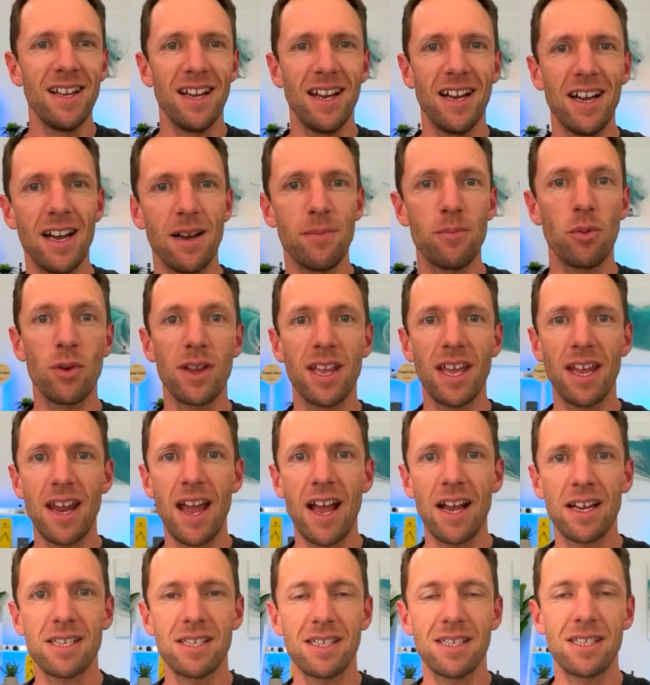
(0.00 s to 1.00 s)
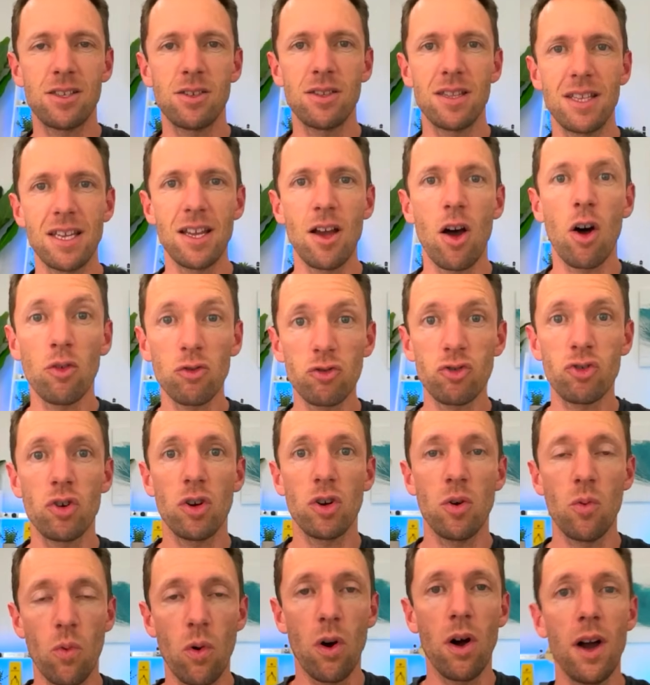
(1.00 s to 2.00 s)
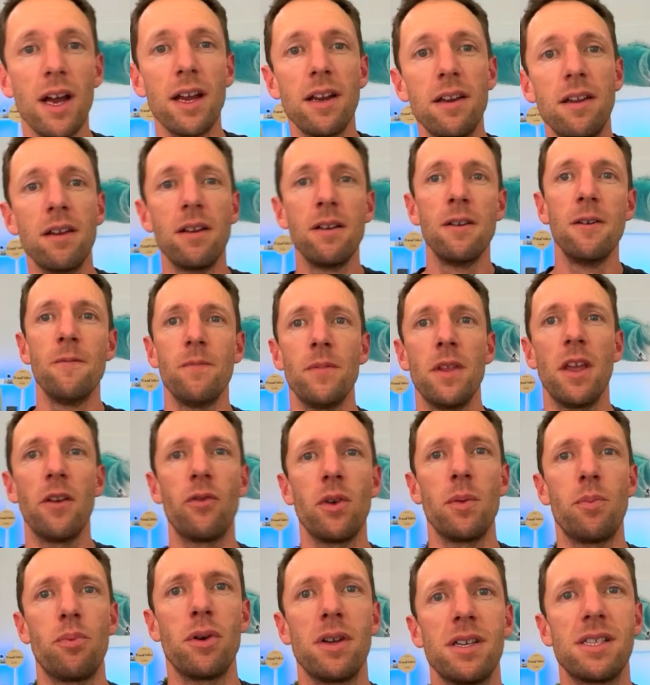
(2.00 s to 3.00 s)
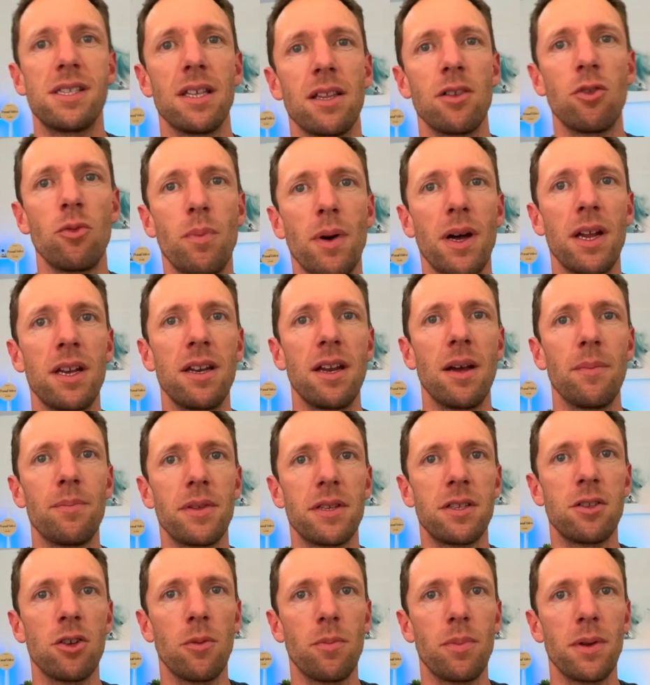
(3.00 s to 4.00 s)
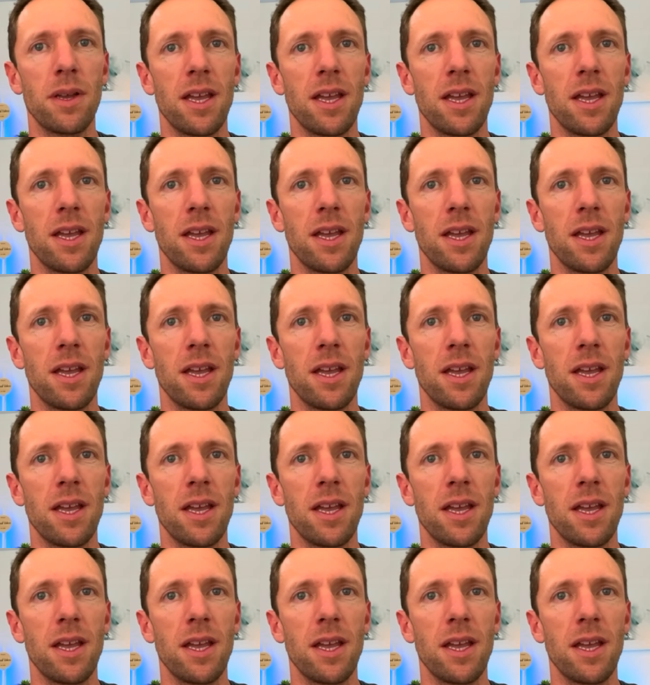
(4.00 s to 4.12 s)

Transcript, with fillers: but we get access to the ultra wide. If we press the little button up the top